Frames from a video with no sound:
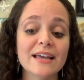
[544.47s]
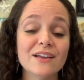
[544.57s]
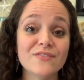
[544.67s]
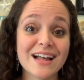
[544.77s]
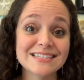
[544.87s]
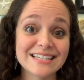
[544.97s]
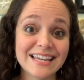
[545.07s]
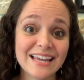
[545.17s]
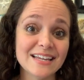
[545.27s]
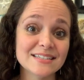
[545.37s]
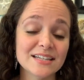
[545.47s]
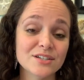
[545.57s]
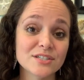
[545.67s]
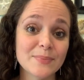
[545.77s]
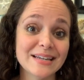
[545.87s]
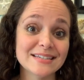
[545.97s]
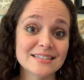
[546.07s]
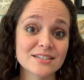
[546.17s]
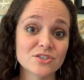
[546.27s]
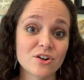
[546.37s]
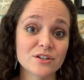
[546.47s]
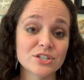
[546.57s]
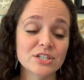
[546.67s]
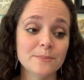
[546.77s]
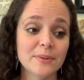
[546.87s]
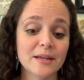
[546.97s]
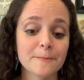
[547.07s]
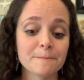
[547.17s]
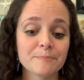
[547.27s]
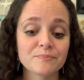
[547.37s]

if that's the case and you're spending $6 shipping,